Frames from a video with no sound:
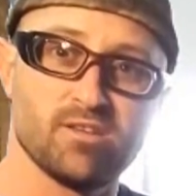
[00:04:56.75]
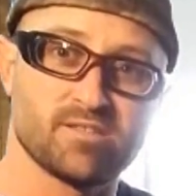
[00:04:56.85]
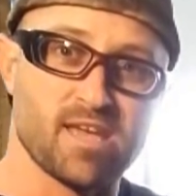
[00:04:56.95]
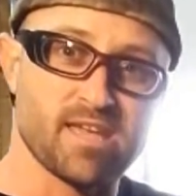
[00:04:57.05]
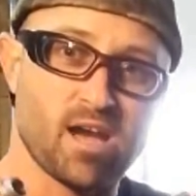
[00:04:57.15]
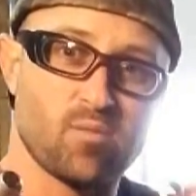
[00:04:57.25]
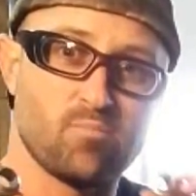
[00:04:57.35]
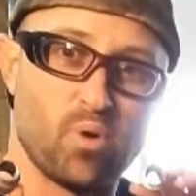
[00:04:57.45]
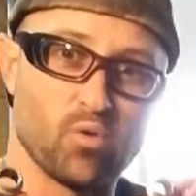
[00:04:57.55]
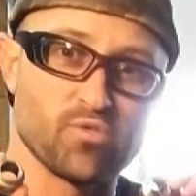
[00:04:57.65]
take out
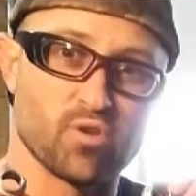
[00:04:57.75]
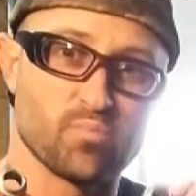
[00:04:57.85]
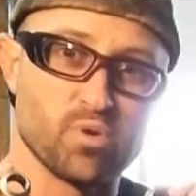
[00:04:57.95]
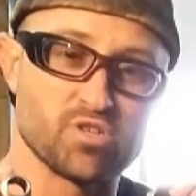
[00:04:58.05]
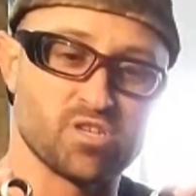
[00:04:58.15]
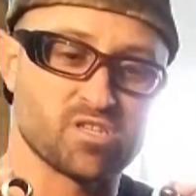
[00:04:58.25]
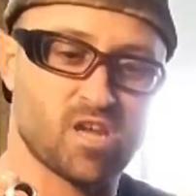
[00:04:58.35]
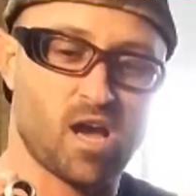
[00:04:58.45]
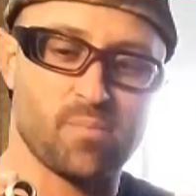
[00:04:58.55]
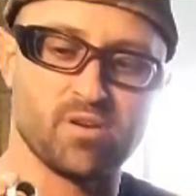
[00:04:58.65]
both of your bushings,
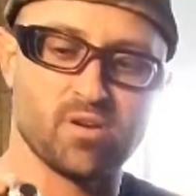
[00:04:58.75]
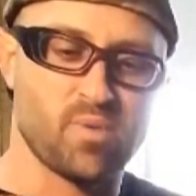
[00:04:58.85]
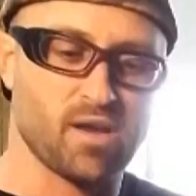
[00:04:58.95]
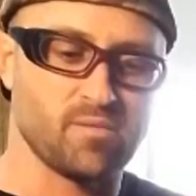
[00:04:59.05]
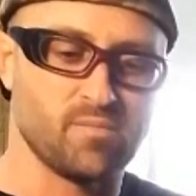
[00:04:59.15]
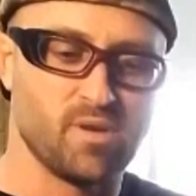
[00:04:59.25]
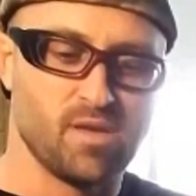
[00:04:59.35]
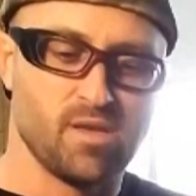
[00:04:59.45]
top and your bottom.